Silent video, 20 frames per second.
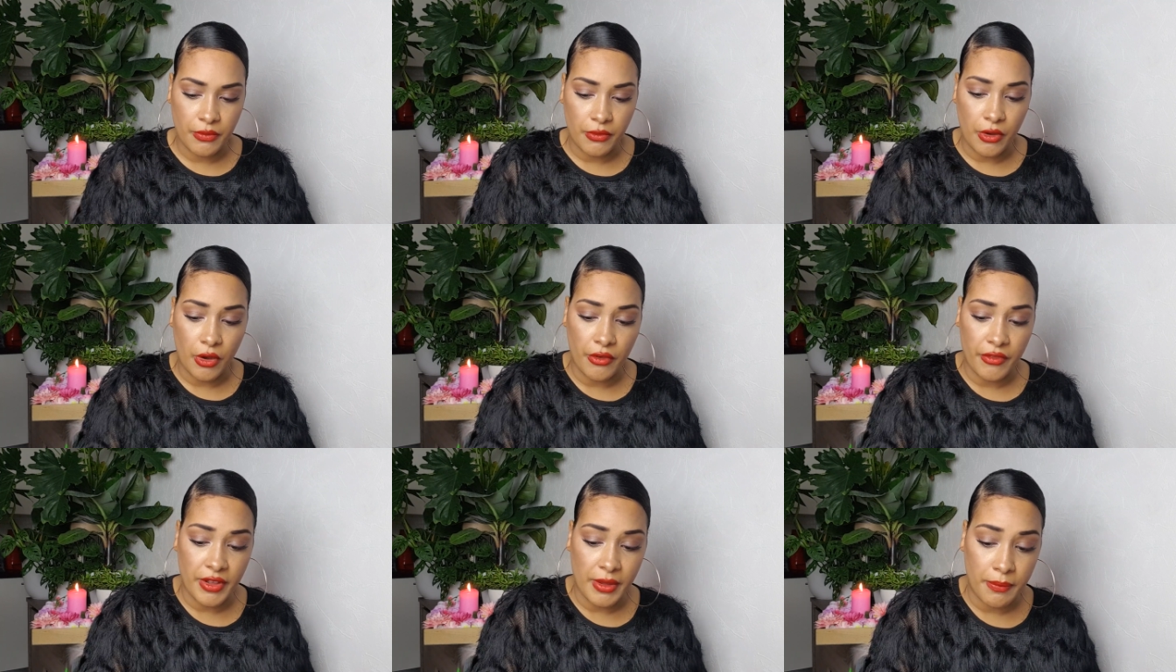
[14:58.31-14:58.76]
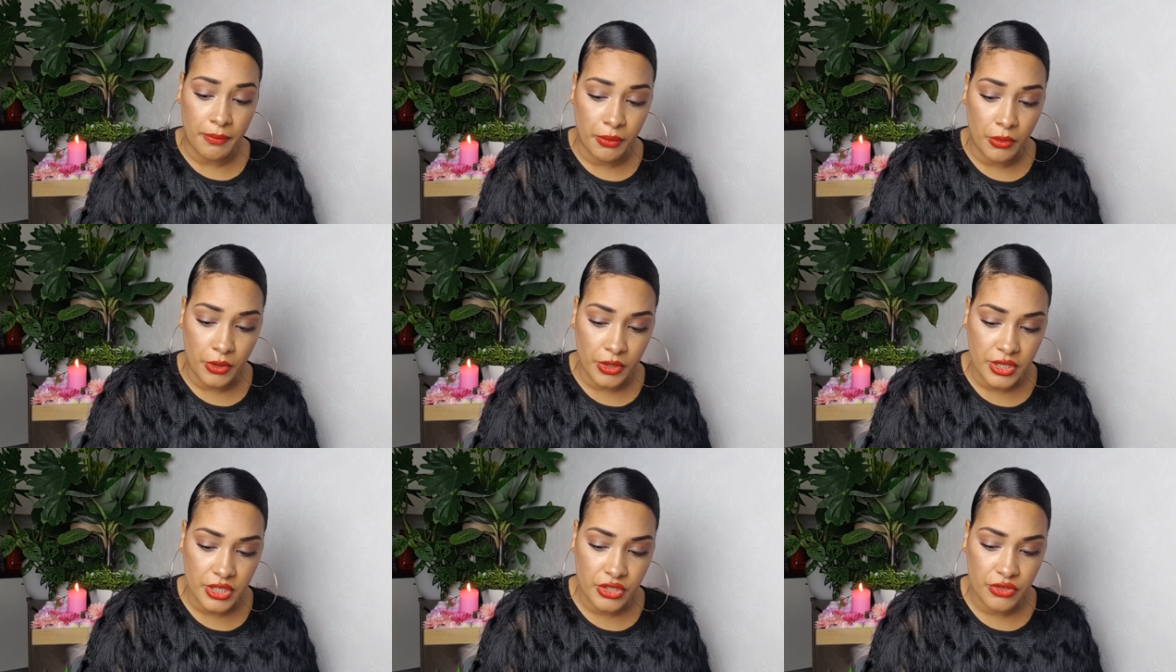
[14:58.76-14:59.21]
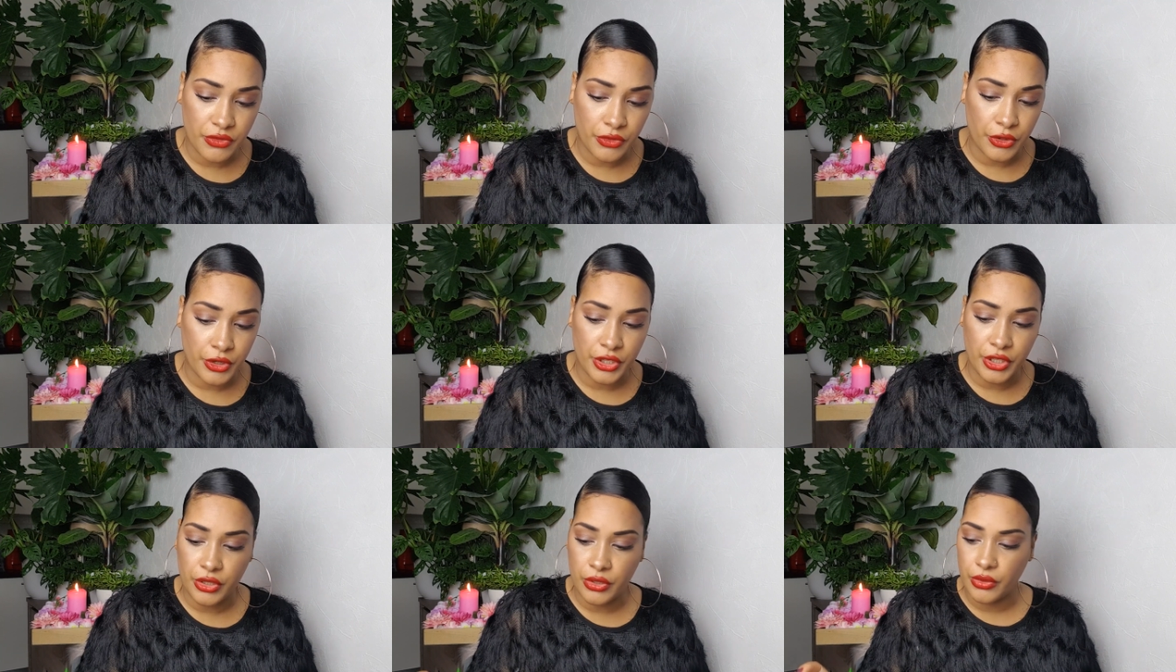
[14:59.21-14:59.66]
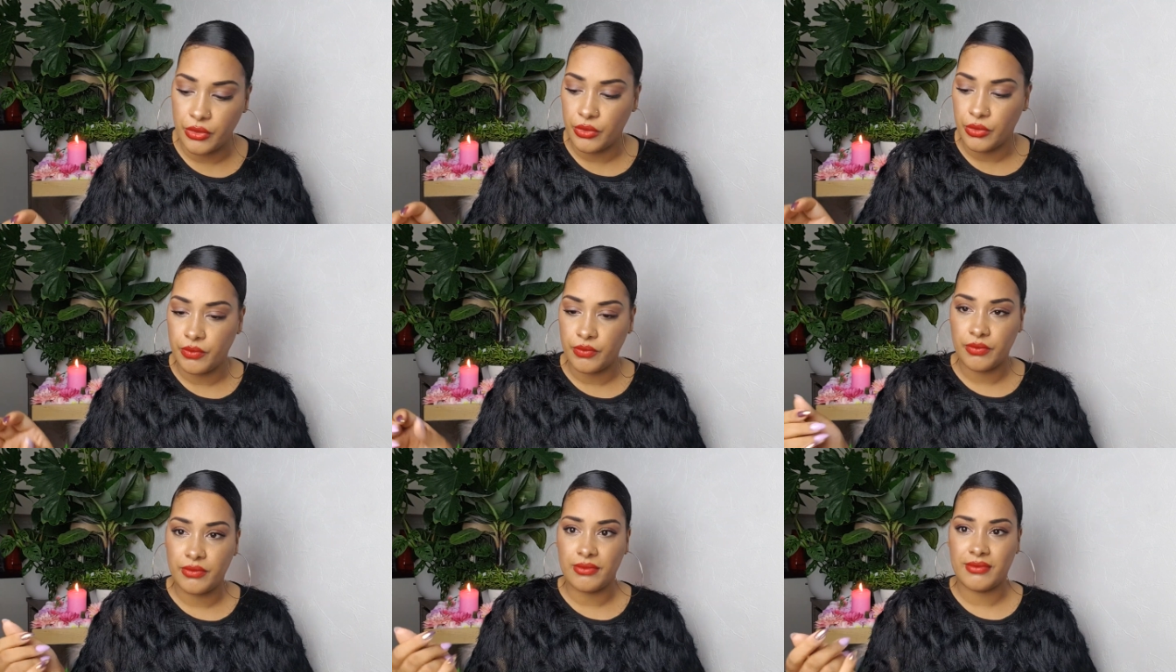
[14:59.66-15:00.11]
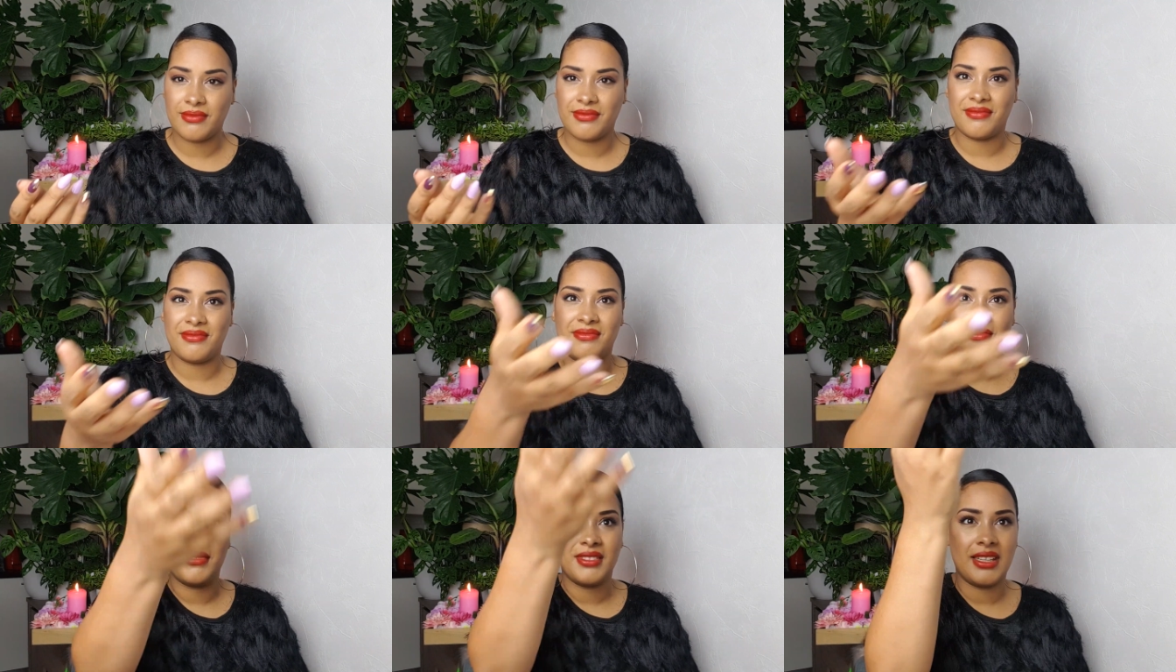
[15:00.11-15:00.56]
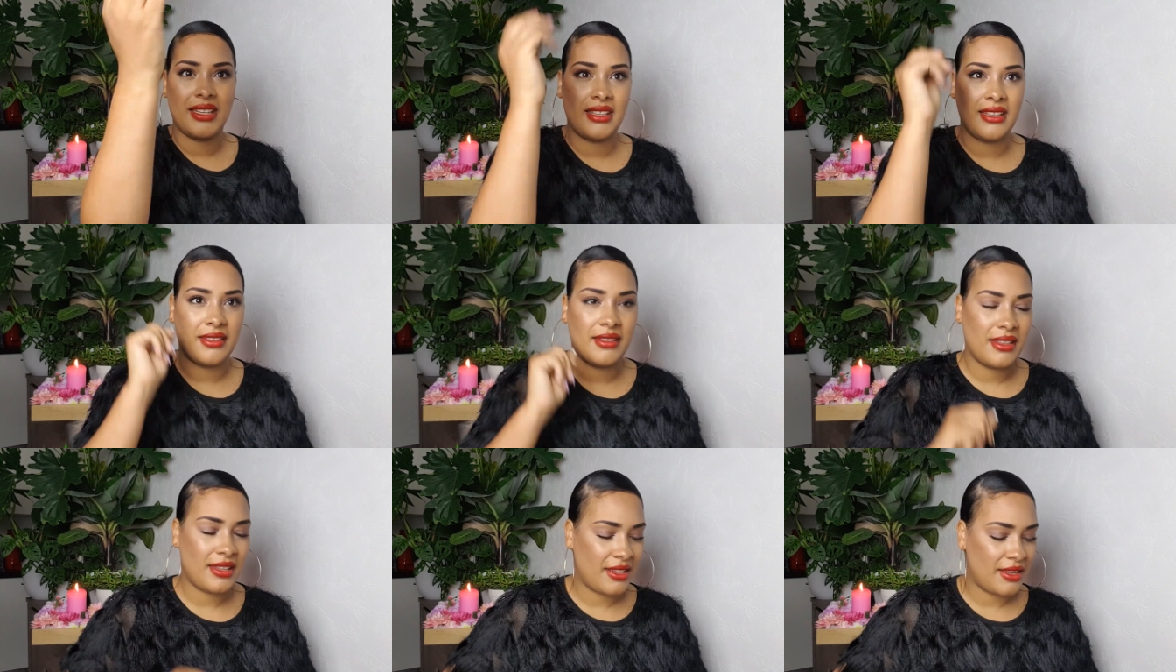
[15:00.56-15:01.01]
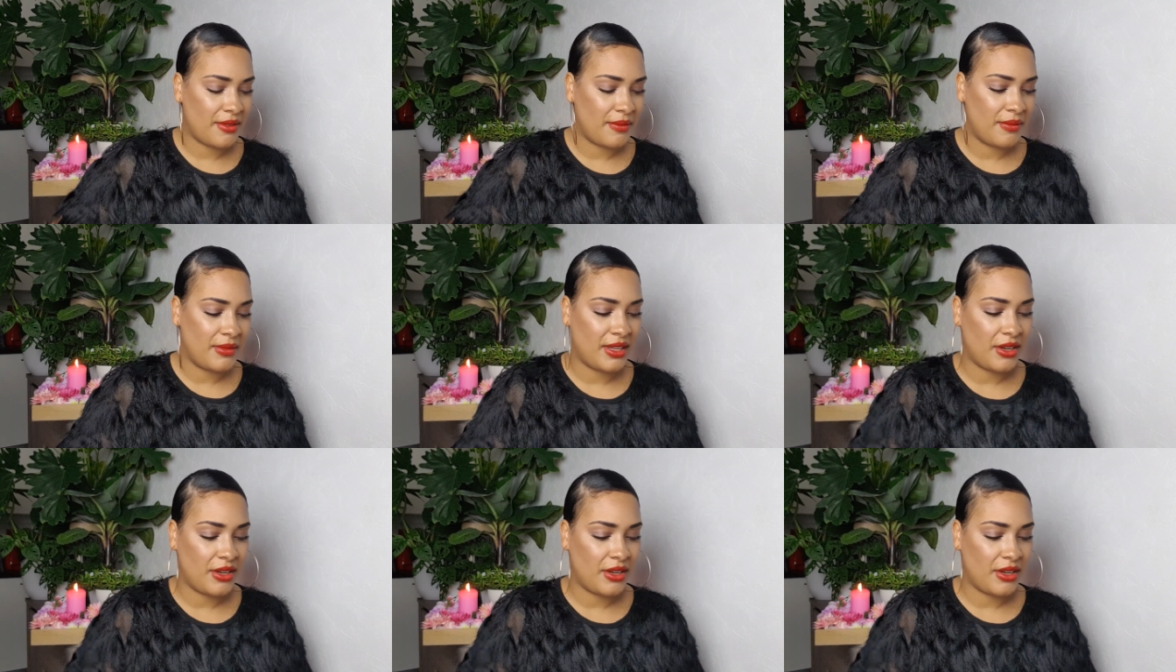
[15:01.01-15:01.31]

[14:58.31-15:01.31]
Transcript: of importance for you mm -hmm. um,